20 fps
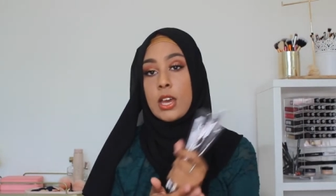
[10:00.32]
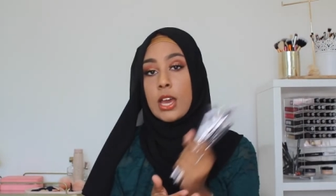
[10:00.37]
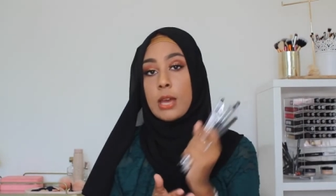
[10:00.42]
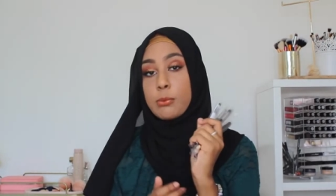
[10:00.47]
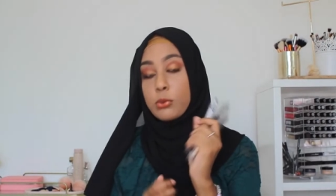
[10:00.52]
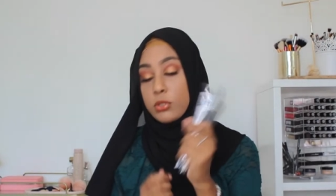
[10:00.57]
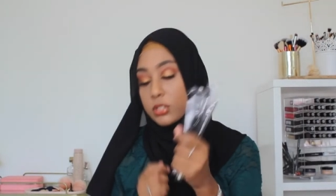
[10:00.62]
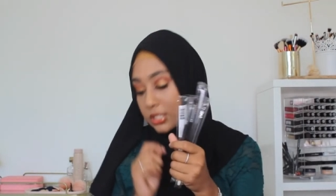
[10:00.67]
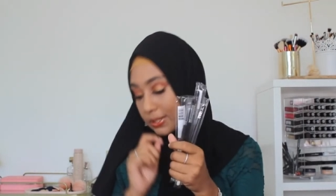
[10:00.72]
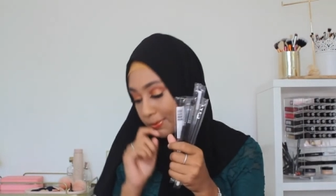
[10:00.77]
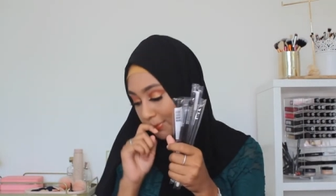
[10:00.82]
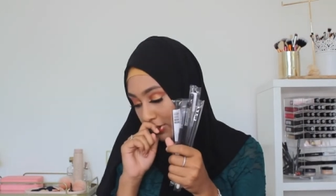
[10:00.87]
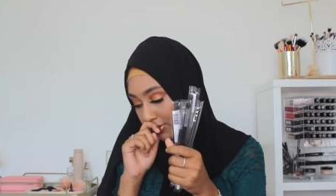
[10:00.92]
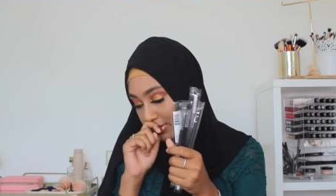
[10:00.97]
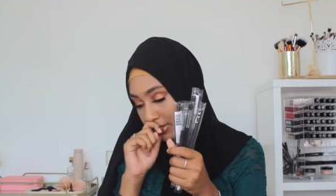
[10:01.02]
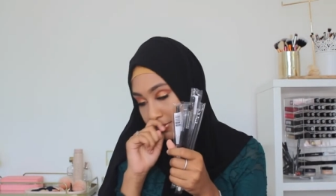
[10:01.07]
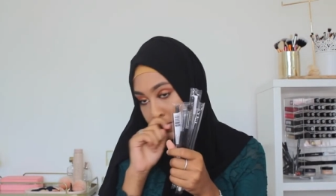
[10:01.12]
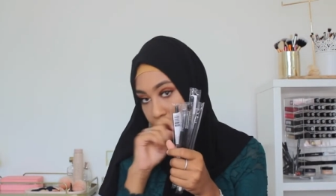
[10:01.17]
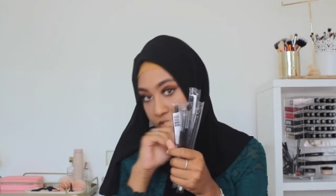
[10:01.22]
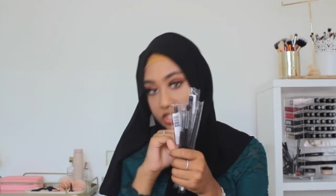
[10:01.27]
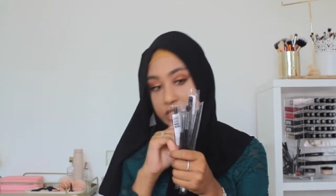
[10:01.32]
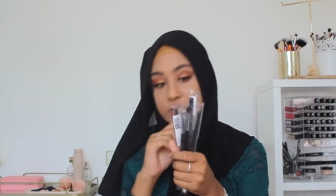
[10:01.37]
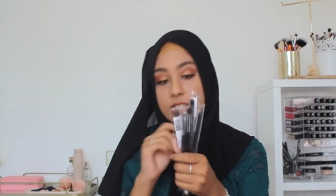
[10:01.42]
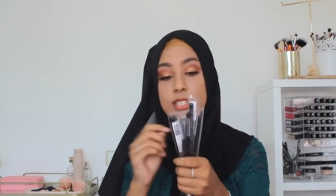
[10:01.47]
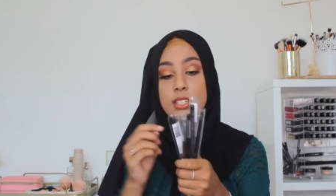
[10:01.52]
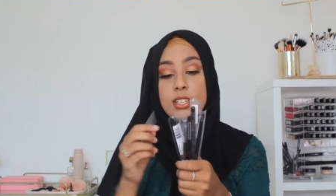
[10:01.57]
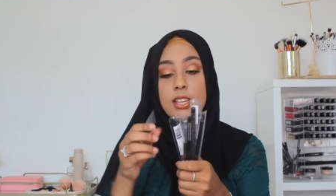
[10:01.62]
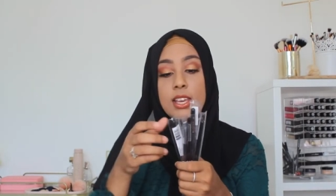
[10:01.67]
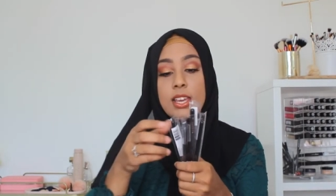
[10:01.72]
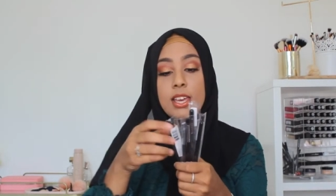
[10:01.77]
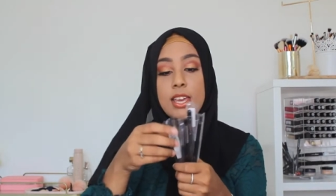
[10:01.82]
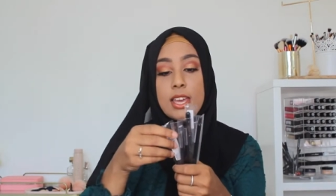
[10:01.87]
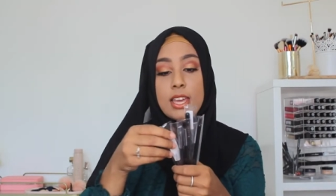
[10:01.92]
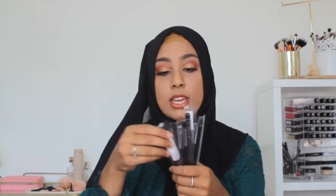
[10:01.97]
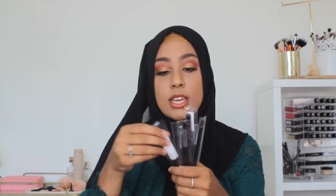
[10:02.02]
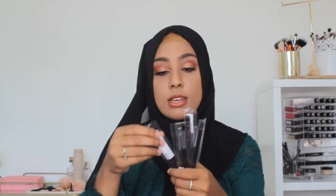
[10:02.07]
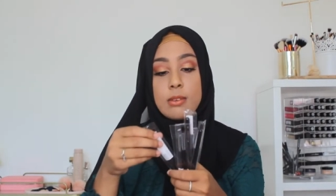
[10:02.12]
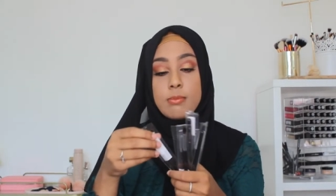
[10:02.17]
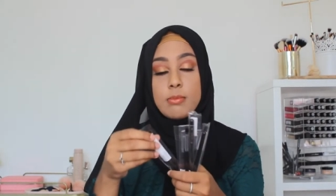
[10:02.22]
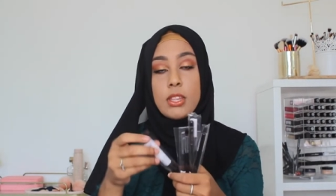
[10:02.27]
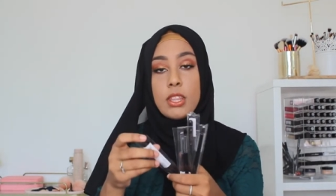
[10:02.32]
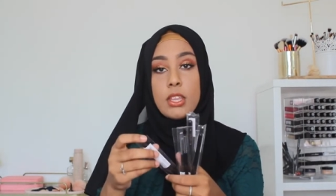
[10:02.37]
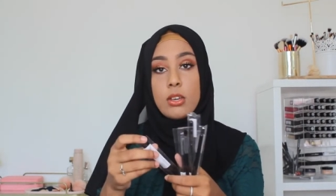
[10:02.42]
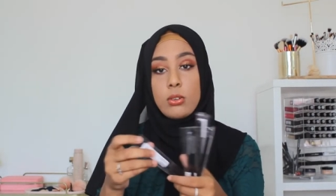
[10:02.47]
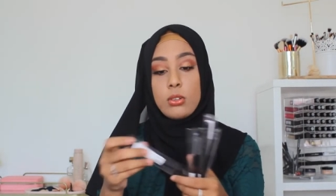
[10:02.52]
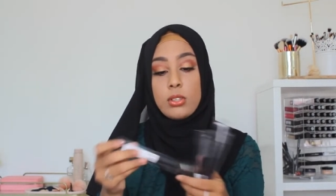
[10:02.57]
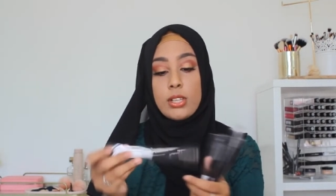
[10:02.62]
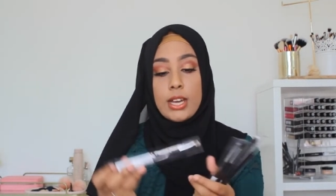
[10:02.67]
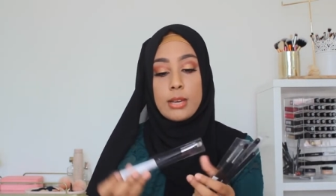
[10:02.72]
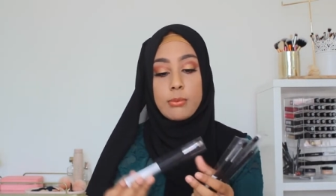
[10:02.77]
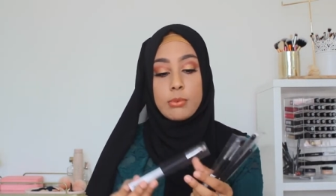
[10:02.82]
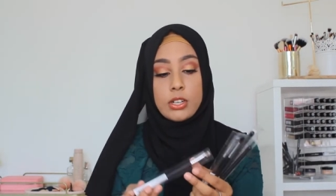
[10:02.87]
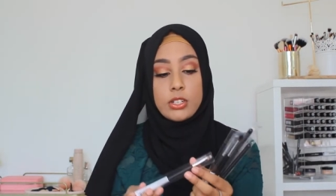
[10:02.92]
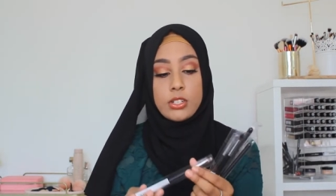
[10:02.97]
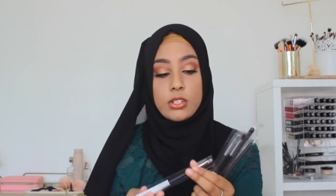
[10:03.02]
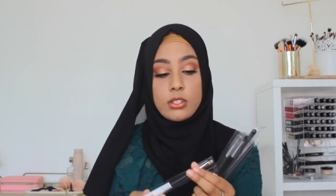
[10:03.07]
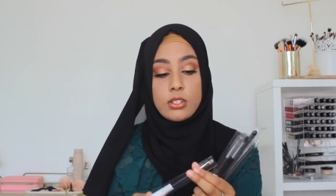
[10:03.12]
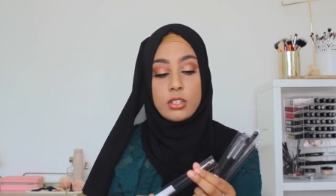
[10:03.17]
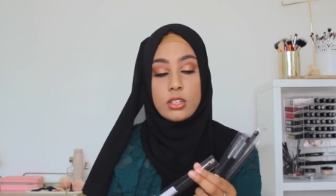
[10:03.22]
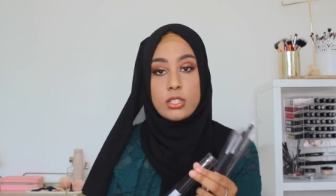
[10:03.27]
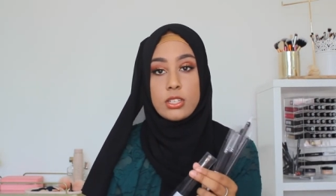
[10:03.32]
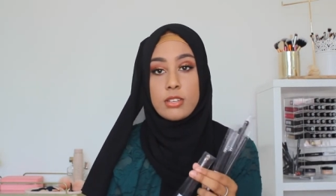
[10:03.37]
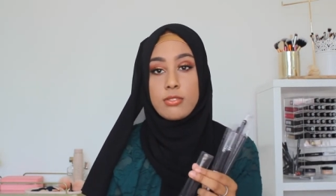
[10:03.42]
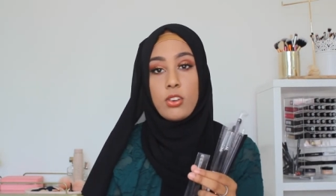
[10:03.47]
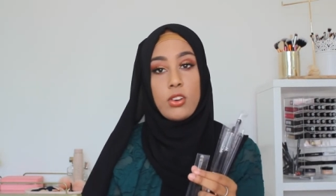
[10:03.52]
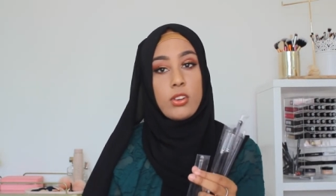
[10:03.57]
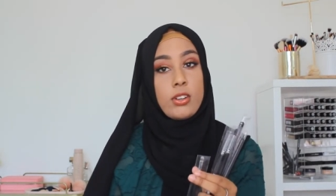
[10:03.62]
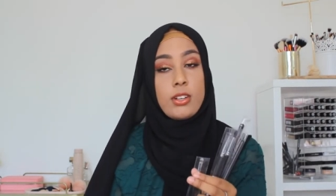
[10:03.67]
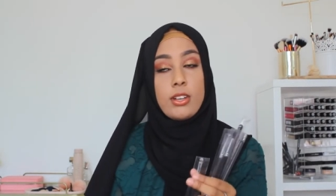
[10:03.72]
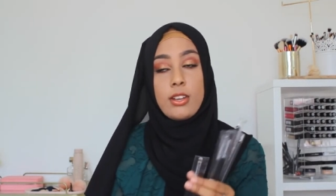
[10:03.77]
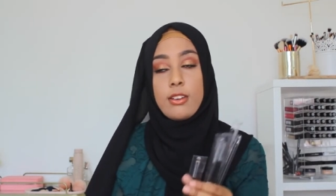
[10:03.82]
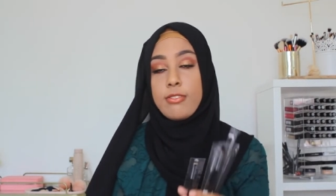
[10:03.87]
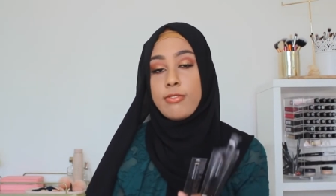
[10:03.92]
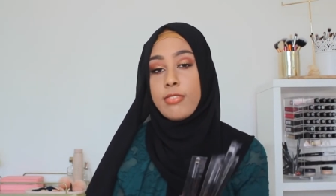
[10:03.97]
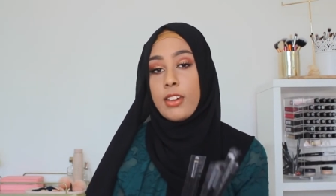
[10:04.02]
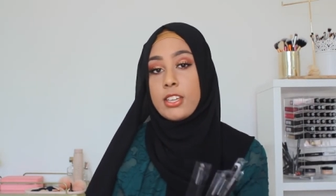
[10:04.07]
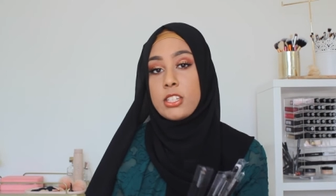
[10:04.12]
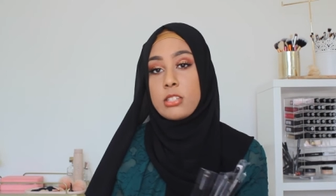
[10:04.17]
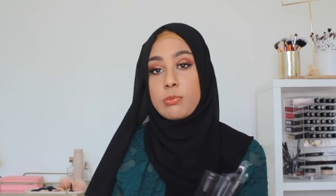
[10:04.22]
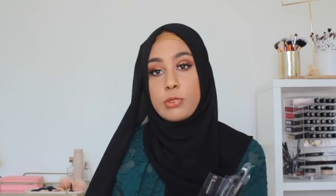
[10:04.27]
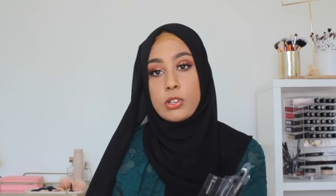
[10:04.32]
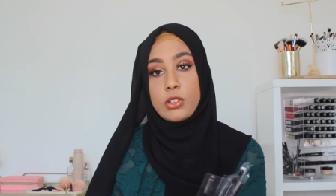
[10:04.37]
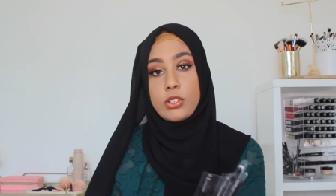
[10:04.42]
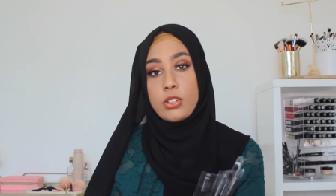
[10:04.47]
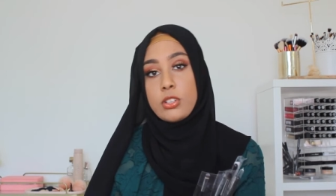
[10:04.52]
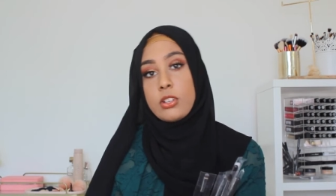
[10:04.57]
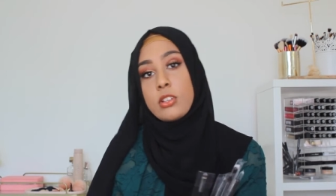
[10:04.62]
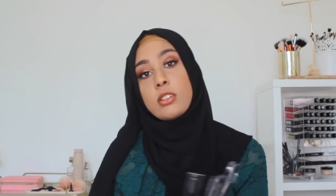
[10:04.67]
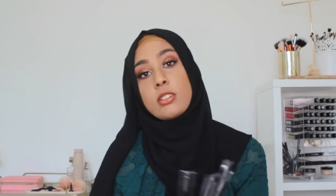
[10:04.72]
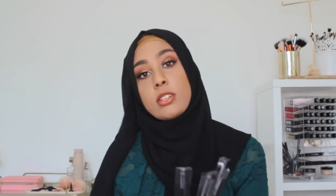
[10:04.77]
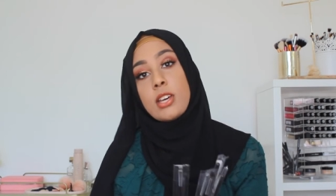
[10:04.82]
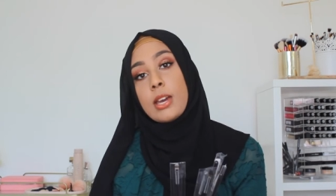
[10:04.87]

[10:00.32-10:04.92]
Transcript: I bought some Morphe brushes. Um, they're all eye brushes because I've got enough face brushes.